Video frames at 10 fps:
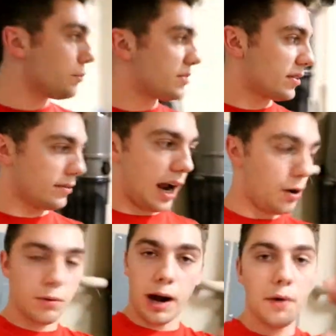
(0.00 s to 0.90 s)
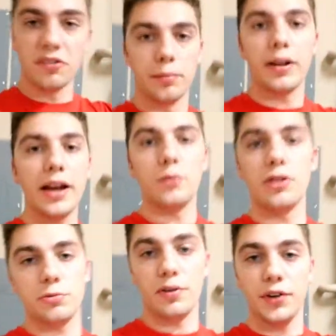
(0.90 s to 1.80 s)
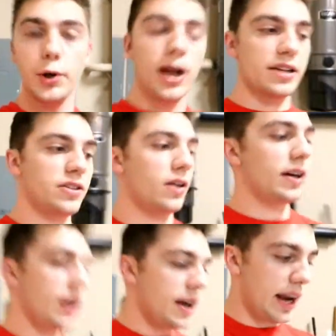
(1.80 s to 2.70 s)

it was how, however light it was whenever you guys saw it,